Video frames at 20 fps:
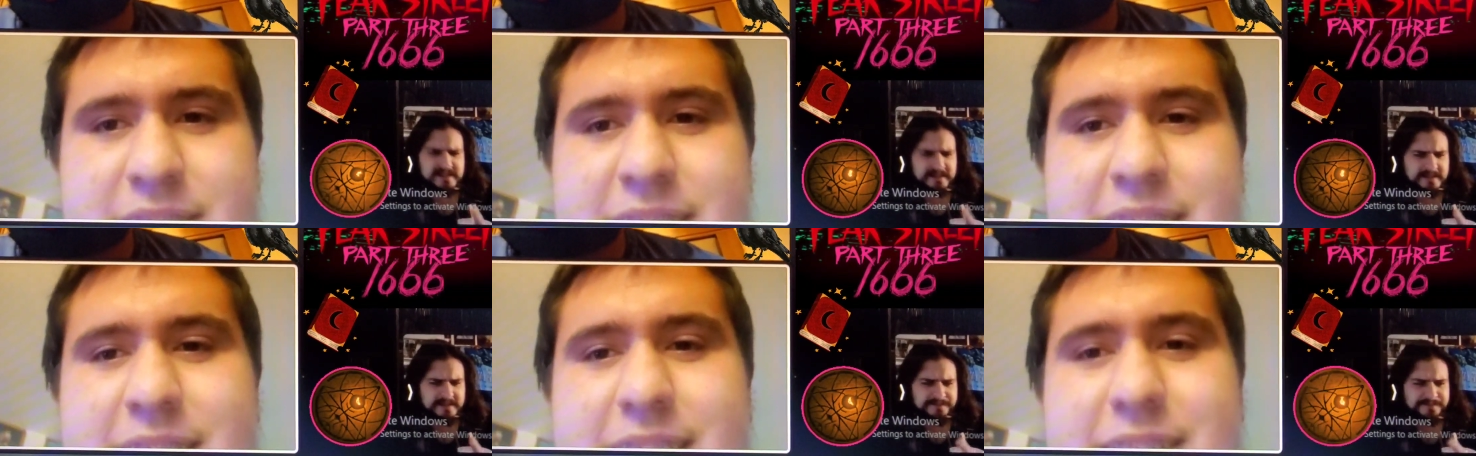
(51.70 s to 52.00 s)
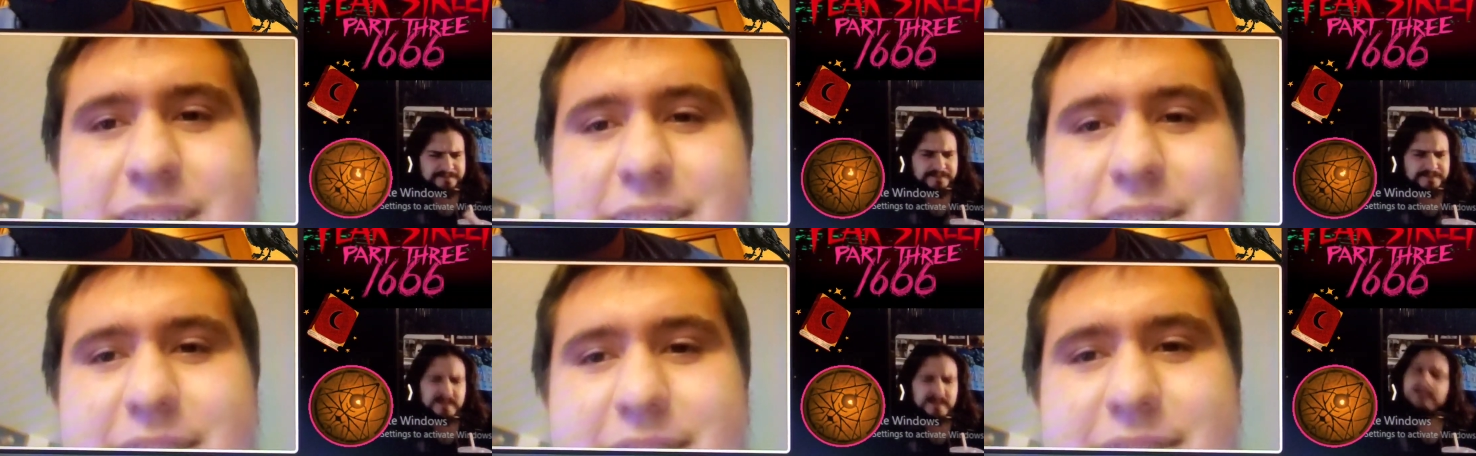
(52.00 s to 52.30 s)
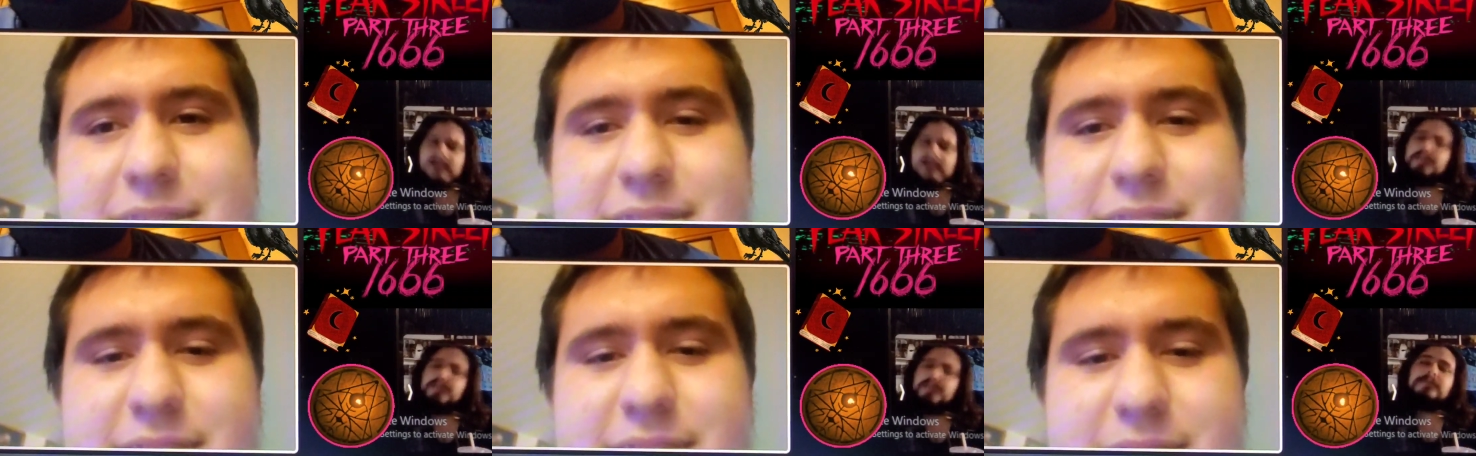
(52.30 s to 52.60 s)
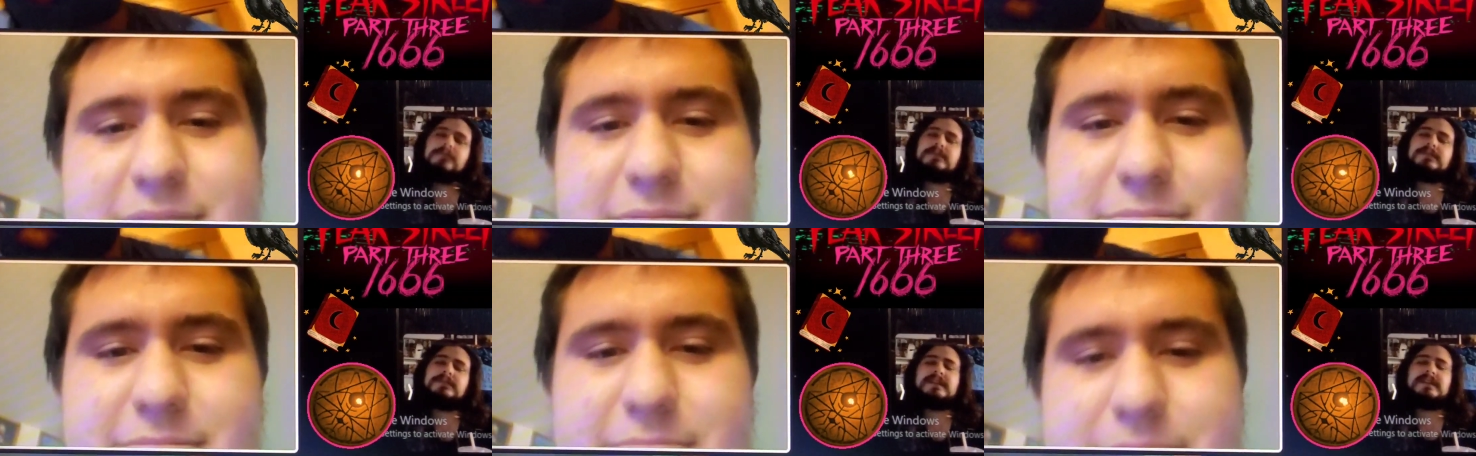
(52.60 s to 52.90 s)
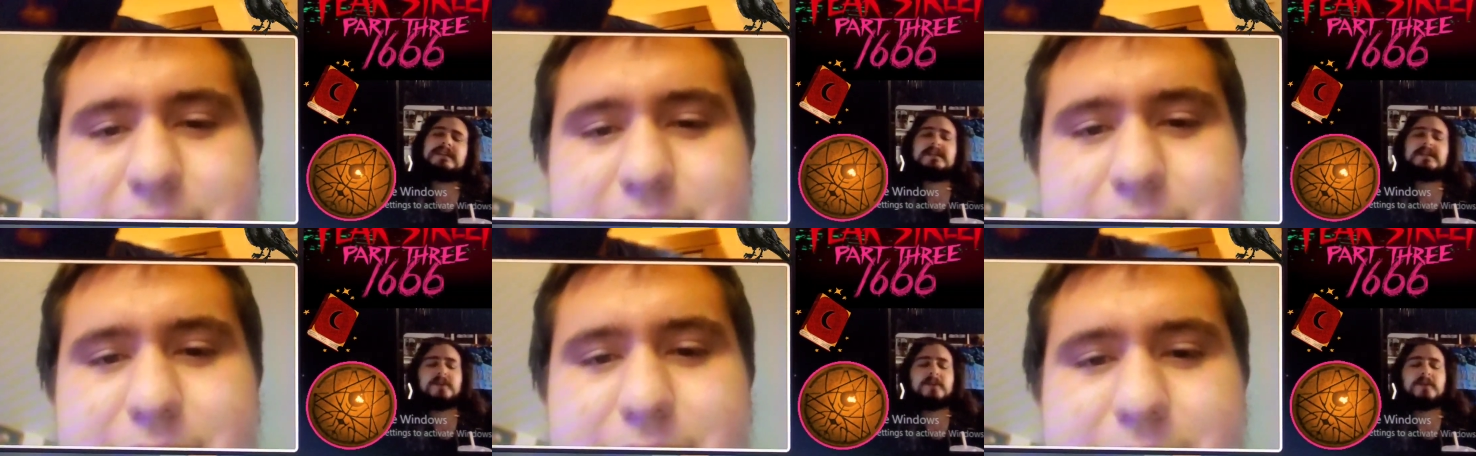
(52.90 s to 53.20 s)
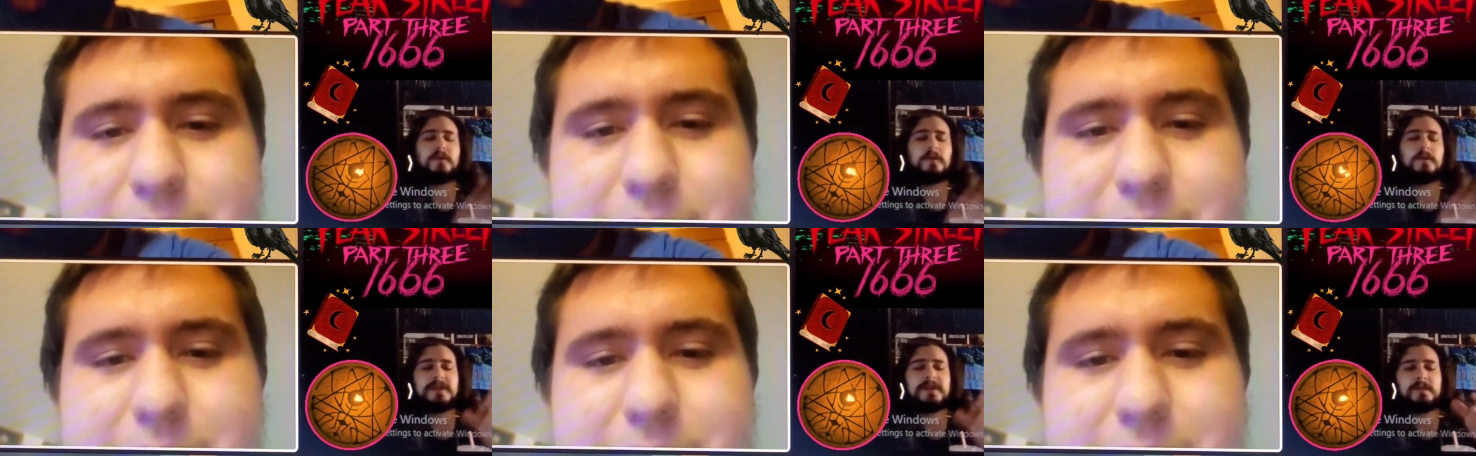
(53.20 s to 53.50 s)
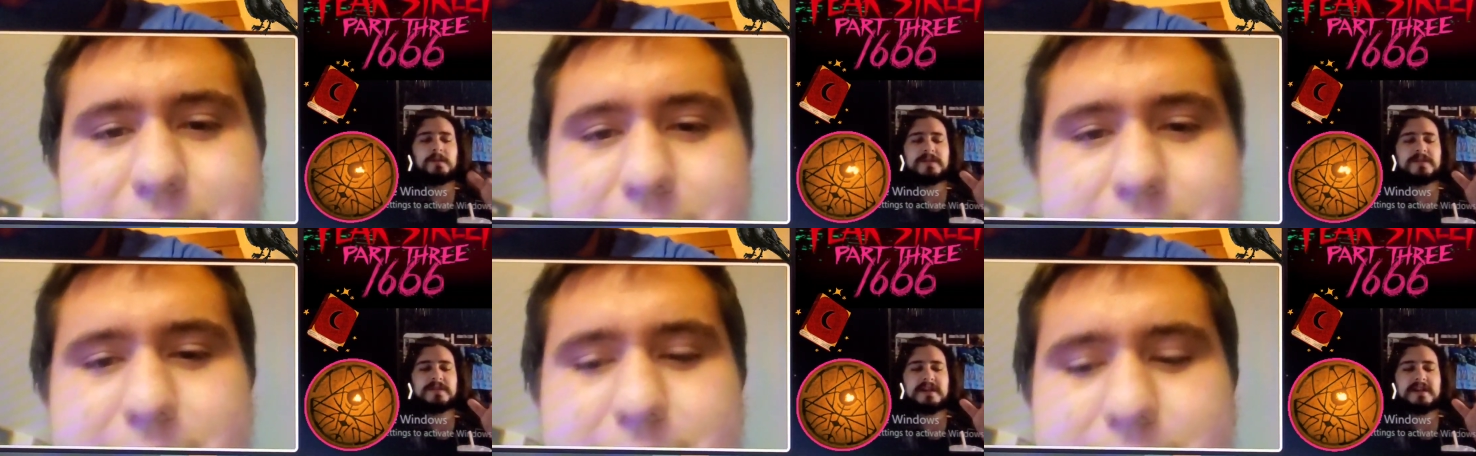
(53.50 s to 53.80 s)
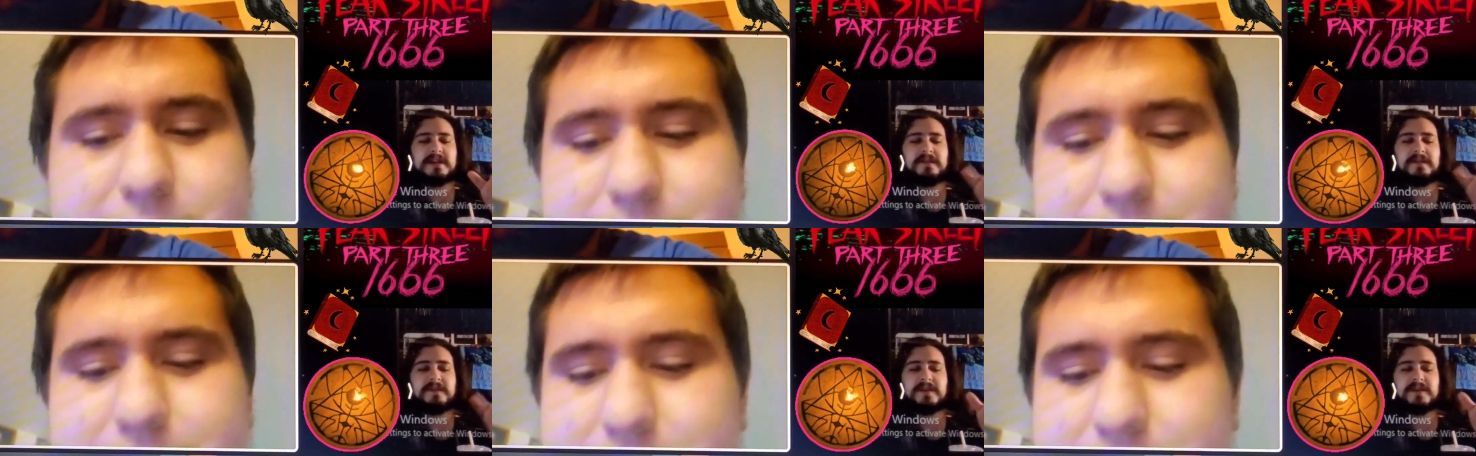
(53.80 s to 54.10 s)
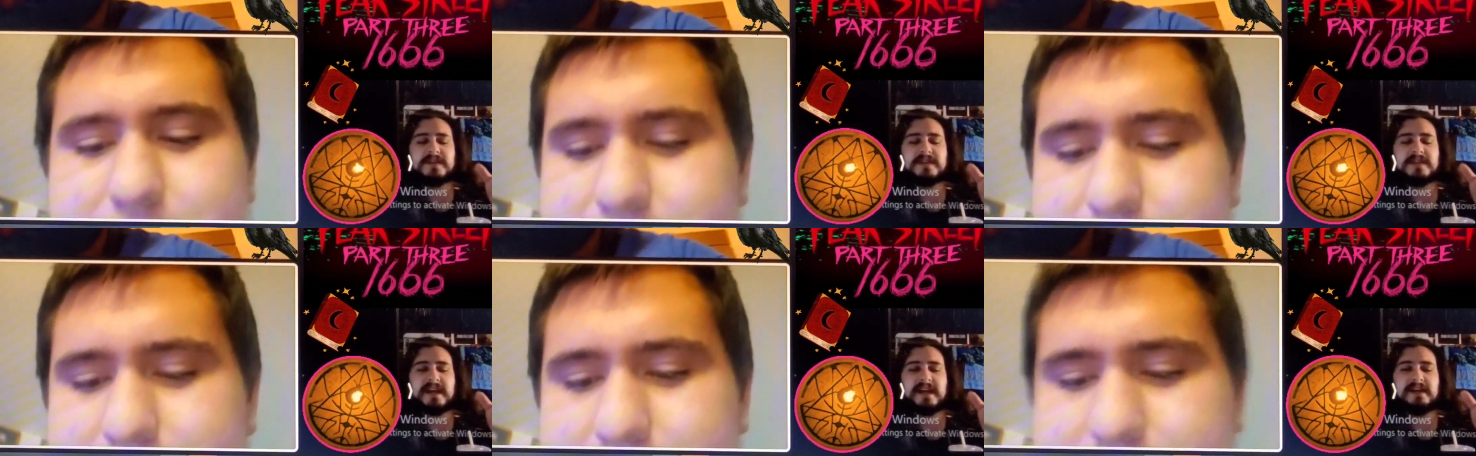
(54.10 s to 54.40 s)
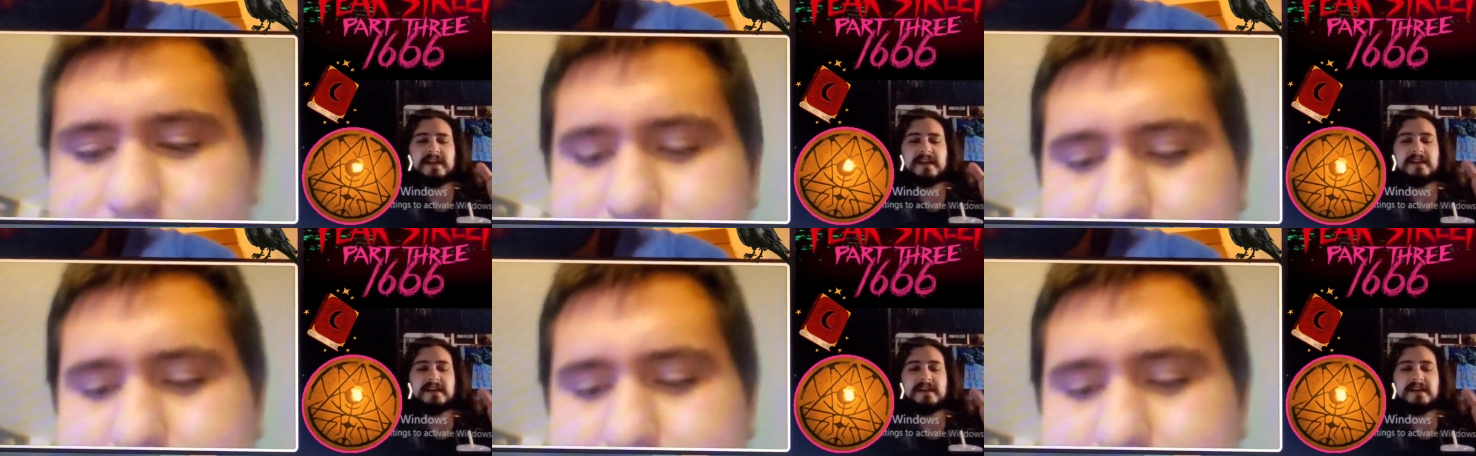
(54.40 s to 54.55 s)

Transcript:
Speaker 1: Yeah. Deena's holding Sarah Fier's hand,